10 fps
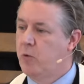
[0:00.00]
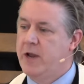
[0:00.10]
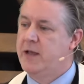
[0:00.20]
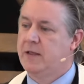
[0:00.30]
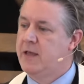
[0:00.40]

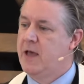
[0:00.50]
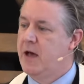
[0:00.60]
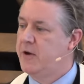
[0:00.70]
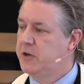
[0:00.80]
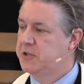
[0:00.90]
really
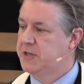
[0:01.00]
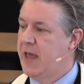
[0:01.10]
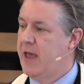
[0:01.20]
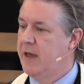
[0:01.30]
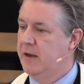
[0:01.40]

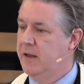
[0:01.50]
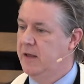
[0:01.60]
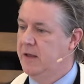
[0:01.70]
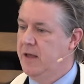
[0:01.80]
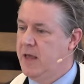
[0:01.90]
understand,
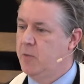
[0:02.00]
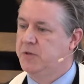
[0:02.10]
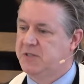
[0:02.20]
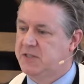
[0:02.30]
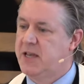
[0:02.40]
he
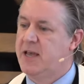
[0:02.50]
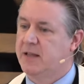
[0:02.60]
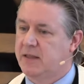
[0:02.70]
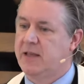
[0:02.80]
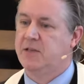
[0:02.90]
would see
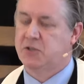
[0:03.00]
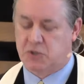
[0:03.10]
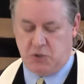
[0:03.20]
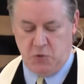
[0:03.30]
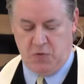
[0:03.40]
at least
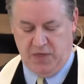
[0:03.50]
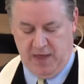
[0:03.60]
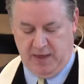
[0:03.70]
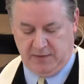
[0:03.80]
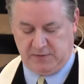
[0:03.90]
two
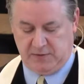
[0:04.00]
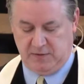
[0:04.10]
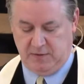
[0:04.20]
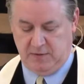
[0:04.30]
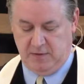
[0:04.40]
things.
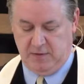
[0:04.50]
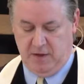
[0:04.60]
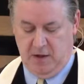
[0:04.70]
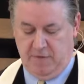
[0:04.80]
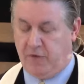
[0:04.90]

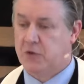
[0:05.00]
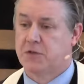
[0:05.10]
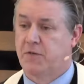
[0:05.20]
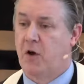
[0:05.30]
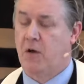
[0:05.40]

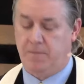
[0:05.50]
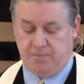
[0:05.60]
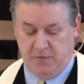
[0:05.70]
First of all,